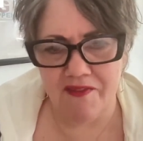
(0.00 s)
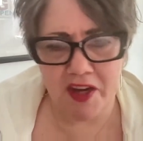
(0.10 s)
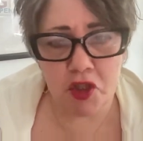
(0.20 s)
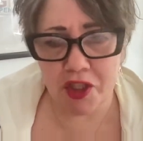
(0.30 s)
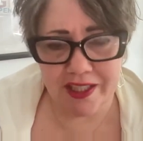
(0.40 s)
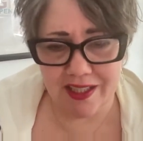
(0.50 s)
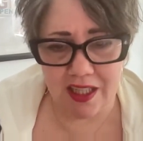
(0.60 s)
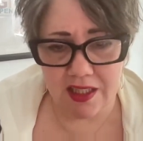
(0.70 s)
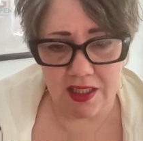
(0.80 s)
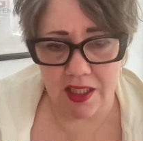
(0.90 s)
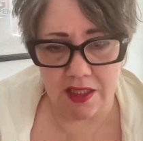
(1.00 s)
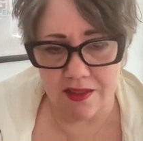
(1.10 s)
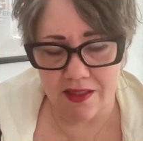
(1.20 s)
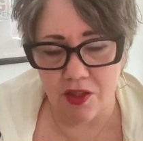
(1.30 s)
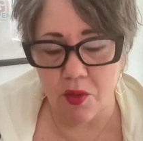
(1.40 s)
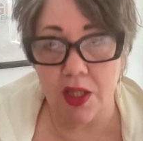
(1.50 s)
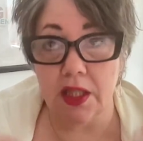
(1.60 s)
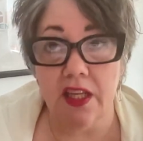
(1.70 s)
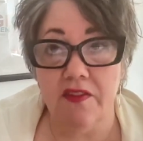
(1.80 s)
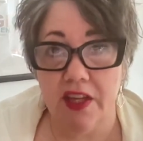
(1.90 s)
eventually
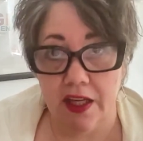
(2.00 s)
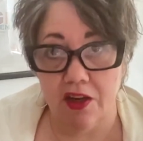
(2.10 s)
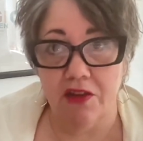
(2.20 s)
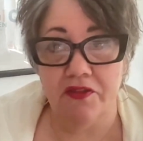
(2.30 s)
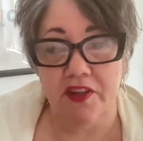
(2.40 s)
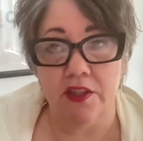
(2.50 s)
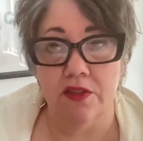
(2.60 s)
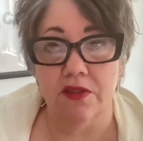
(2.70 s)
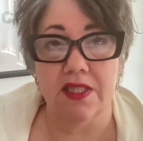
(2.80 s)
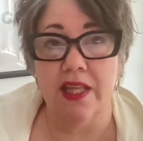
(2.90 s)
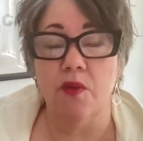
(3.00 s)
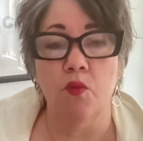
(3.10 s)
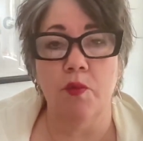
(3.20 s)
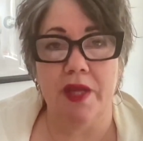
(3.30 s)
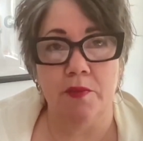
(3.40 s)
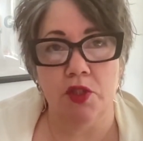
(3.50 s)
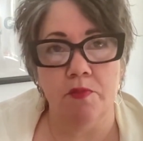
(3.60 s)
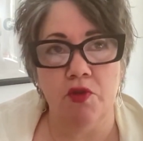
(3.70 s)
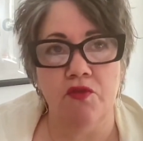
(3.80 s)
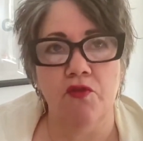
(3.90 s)
alleviate our fears, and then we'll be able to
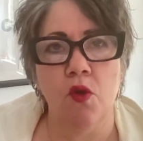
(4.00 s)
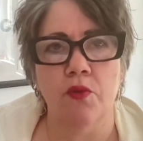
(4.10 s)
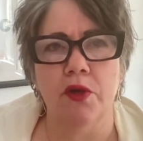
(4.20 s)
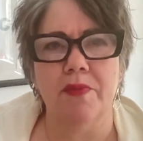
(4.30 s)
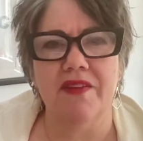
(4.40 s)
move forward.